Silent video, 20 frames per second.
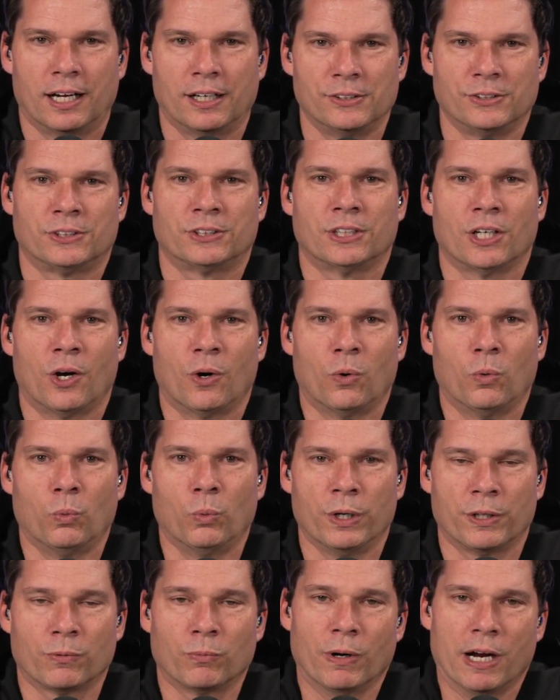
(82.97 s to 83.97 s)
So
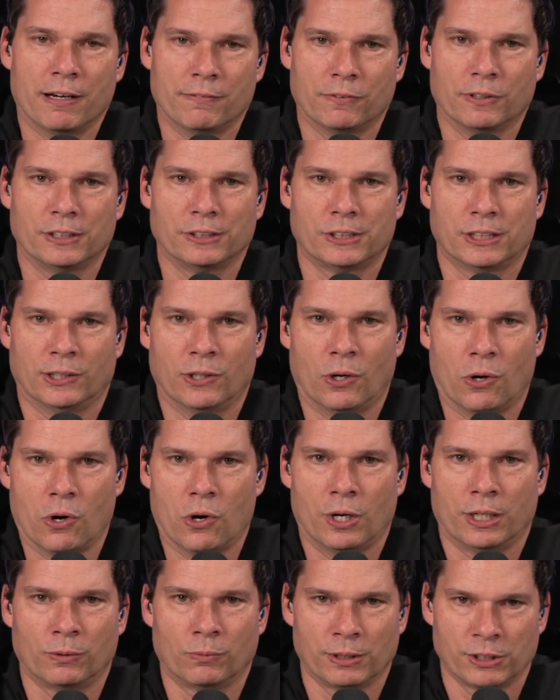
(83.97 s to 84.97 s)
with reverence and
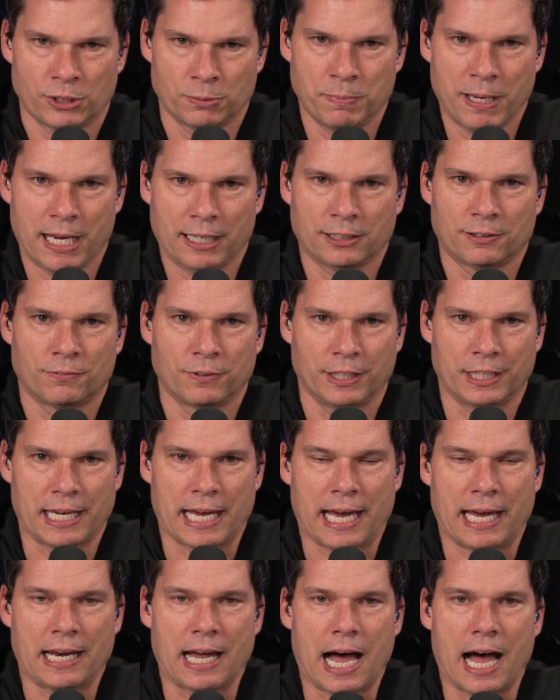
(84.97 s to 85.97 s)
awe and respect for
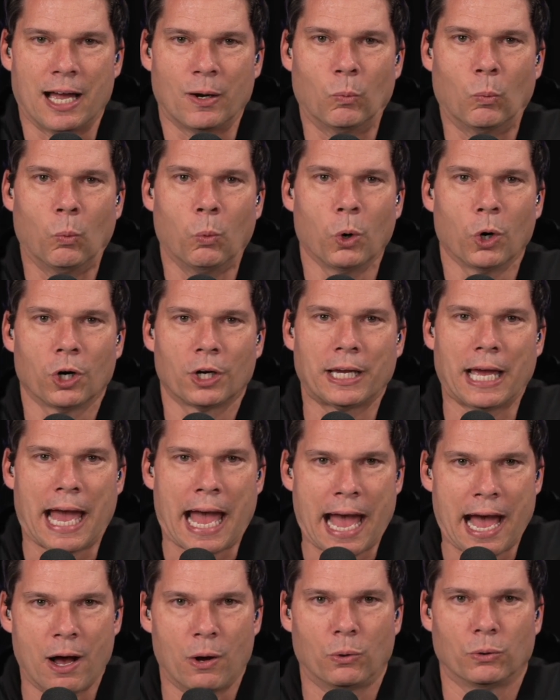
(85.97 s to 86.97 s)
that, I work
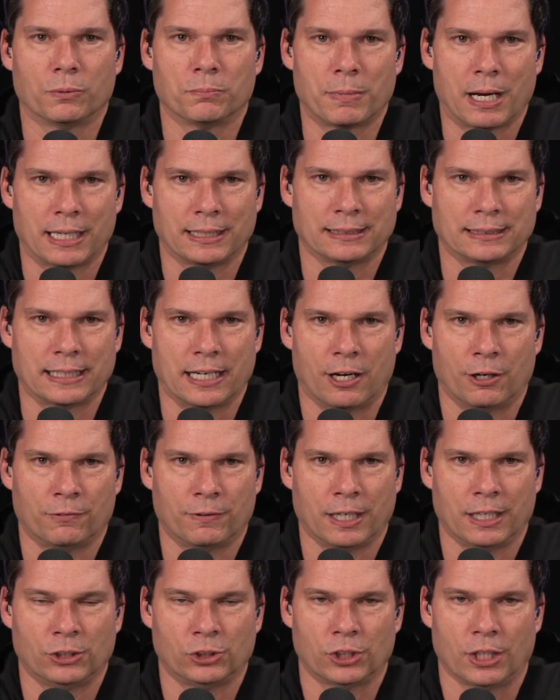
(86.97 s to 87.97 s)
out my
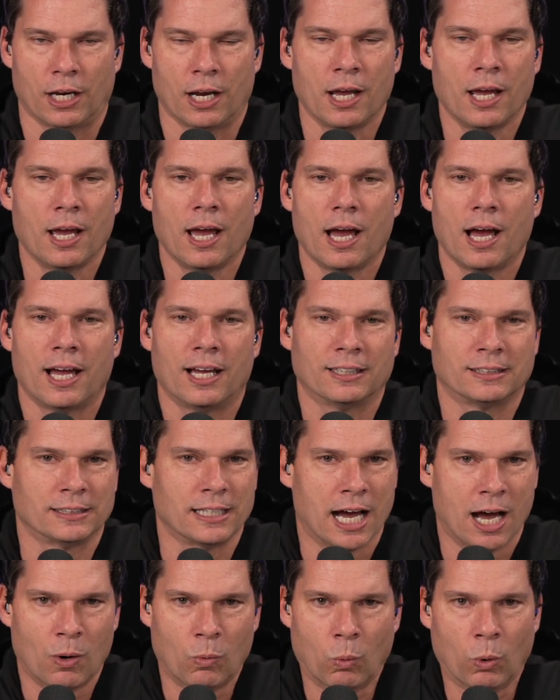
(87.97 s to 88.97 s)
salvation. It's
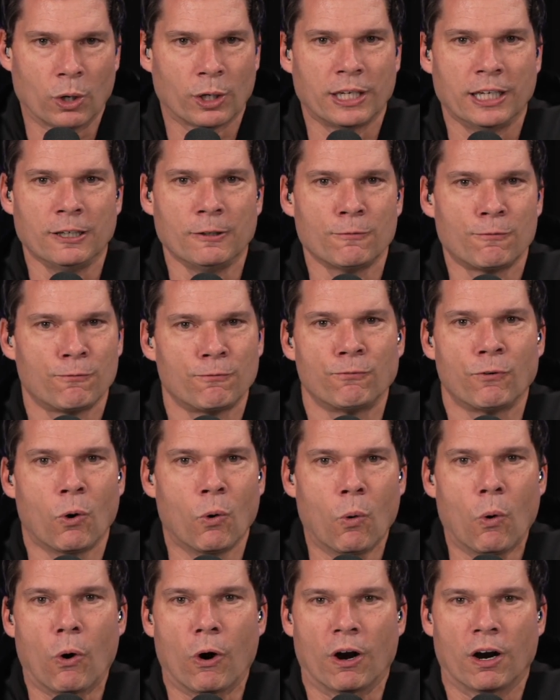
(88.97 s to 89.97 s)
not working
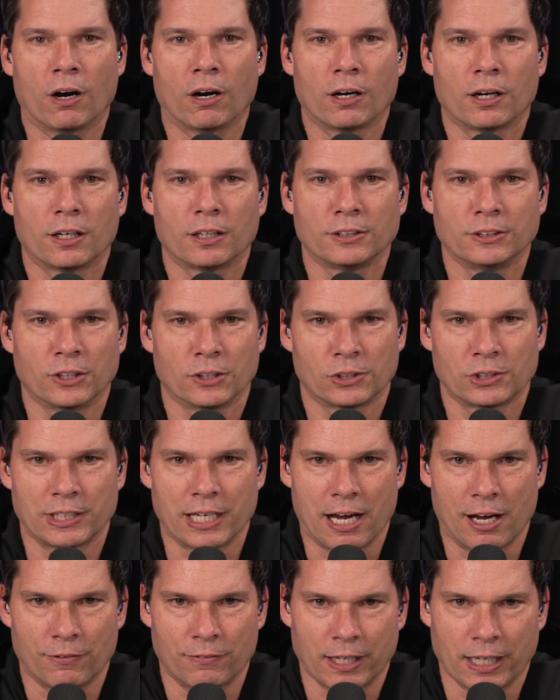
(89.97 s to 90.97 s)
for your
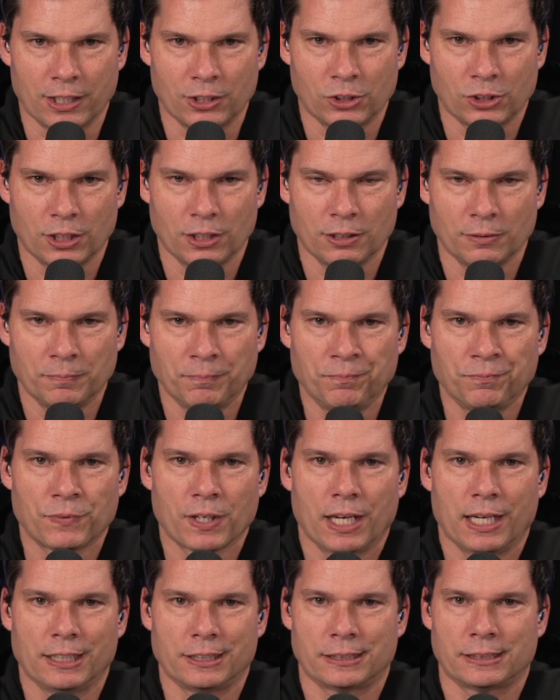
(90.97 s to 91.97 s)
salvation.
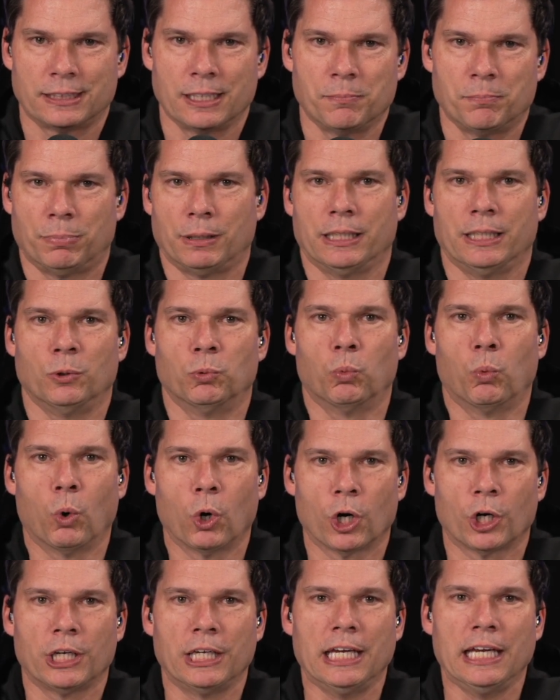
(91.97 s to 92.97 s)
It's simply
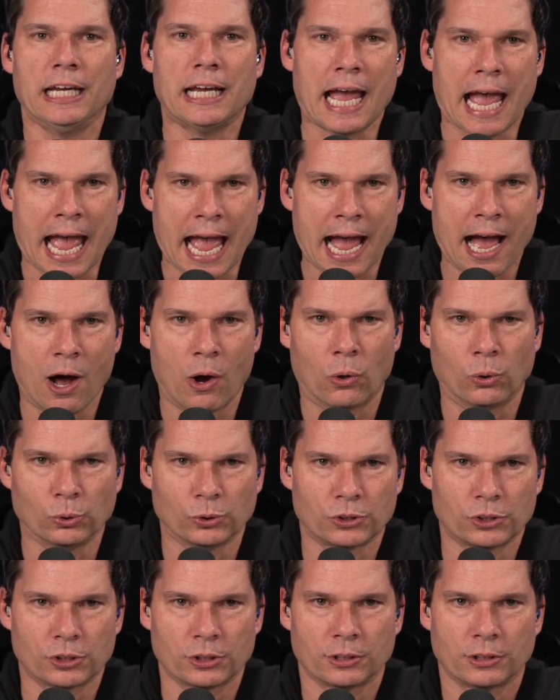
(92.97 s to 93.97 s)
working
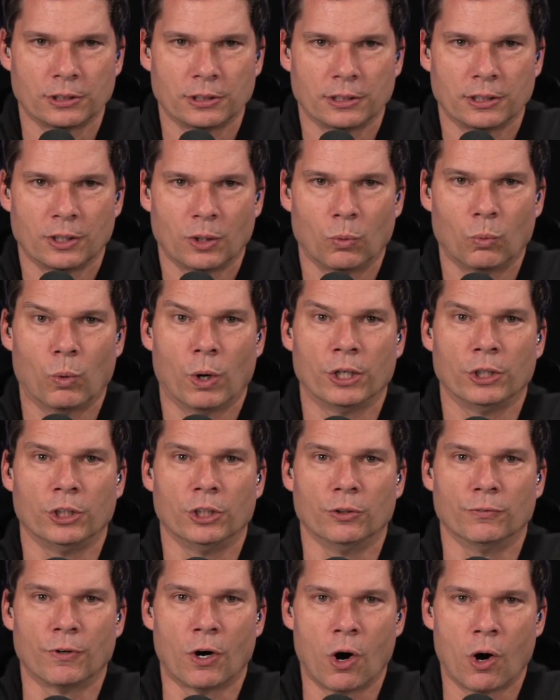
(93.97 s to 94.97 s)
out what
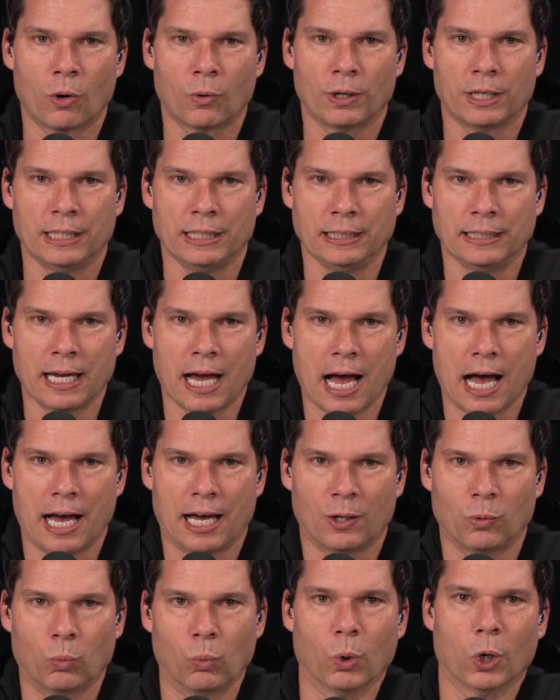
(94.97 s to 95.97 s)
you've already
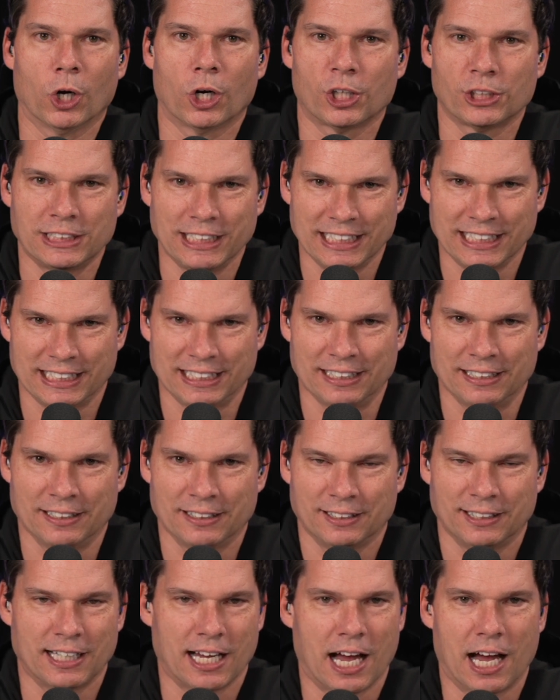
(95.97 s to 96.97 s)
got worked in.
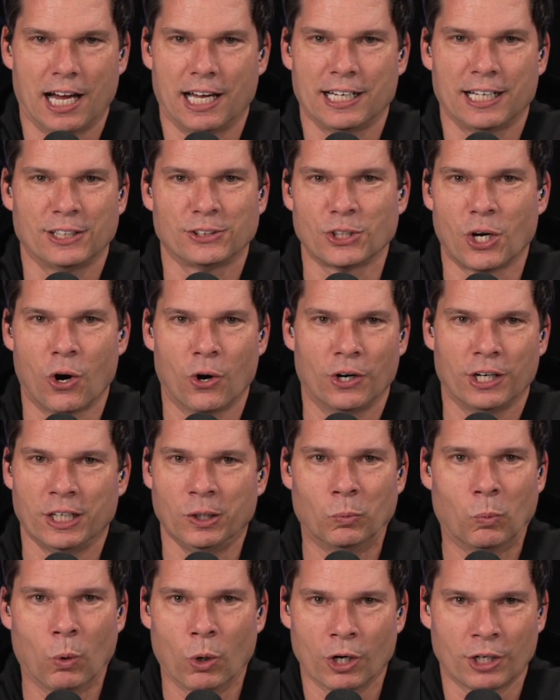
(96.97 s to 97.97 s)
God has already
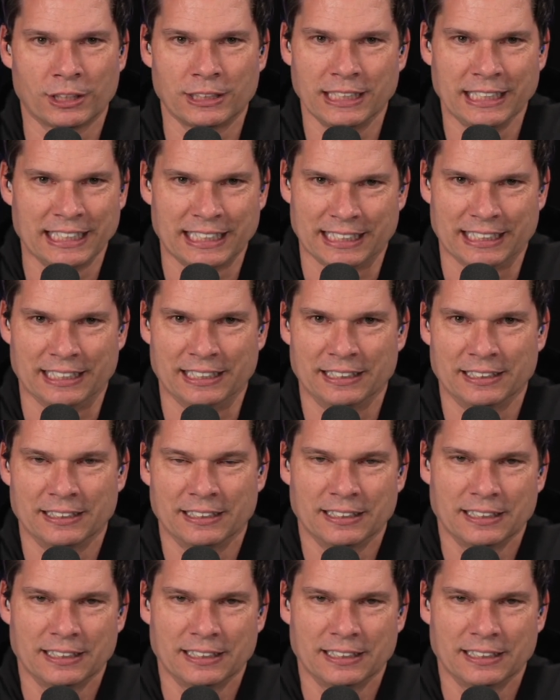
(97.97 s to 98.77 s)
worked in.